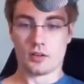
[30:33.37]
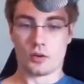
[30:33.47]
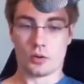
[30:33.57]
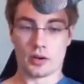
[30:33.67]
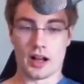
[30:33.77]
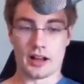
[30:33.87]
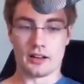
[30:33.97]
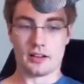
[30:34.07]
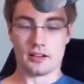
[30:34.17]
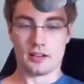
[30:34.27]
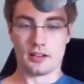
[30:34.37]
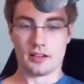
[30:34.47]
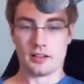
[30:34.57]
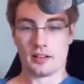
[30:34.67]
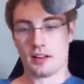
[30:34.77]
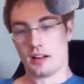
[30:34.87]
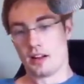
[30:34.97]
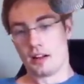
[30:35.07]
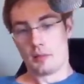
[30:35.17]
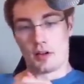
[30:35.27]
Oh god.
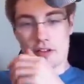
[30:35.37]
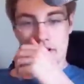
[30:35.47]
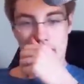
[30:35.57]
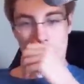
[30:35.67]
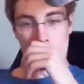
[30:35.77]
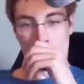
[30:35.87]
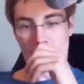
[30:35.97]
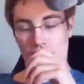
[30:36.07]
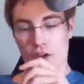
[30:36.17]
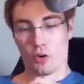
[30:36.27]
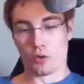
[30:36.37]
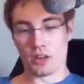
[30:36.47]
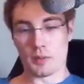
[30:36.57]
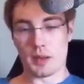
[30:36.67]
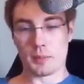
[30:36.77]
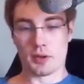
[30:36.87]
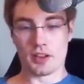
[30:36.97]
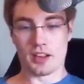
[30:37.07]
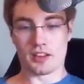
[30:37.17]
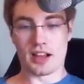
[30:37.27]
I'm also like one of the only people in
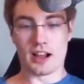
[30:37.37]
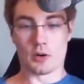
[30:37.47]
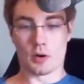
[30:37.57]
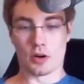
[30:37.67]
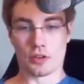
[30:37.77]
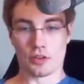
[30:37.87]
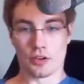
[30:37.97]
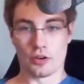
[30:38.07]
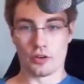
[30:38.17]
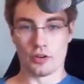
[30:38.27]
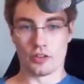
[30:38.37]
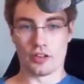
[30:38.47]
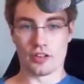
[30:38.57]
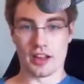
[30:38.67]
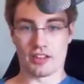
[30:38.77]
the entire world who uses like